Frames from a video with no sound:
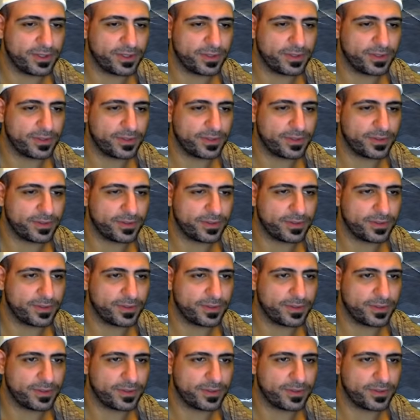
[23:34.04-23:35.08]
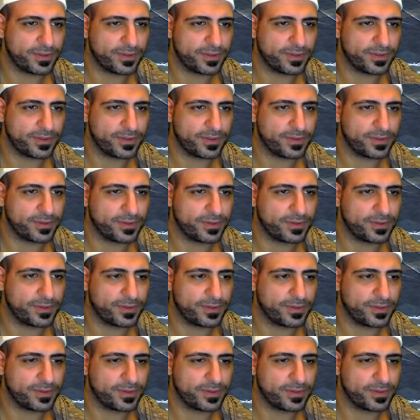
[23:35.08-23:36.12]

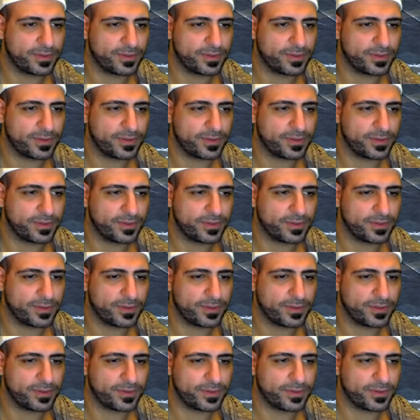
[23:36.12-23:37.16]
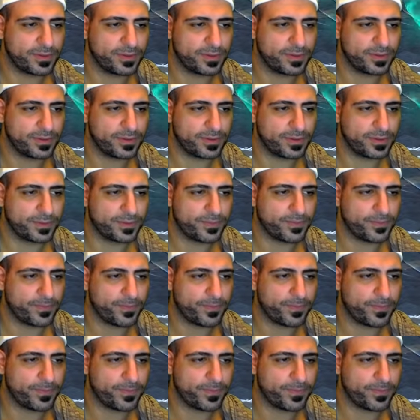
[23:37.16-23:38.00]
(no one is talking)